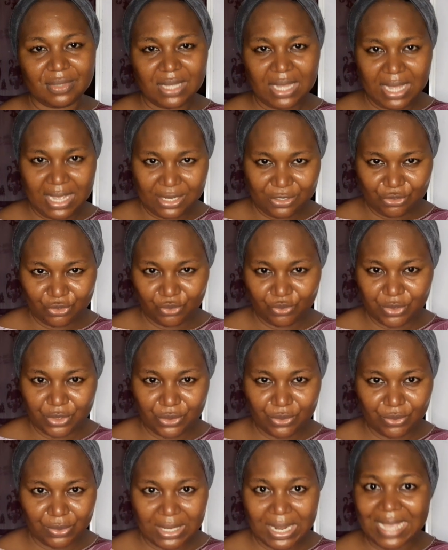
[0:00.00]

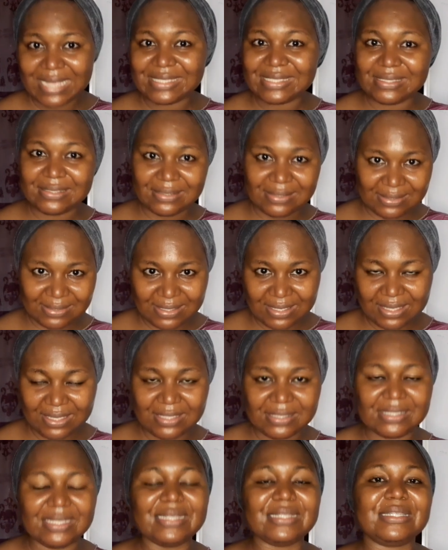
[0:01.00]
hydroquinone. I still say
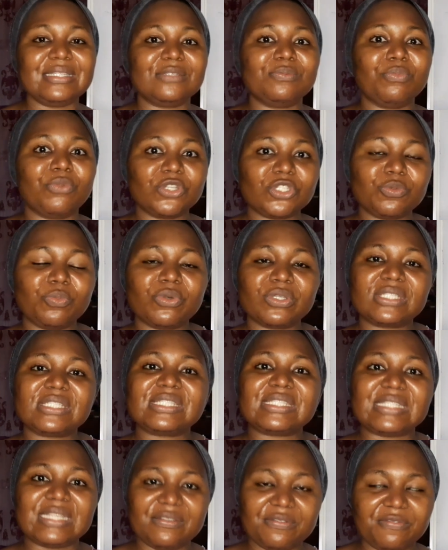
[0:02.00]
it is much
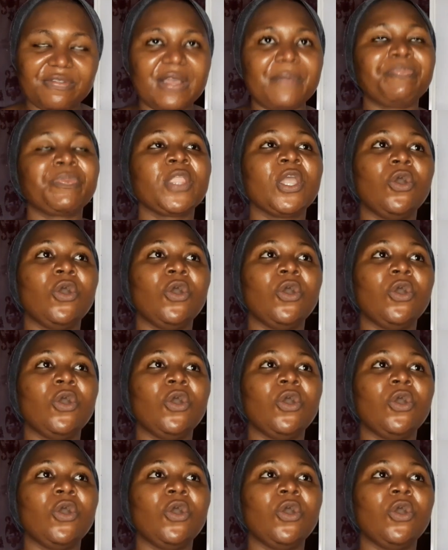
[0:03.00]
safer.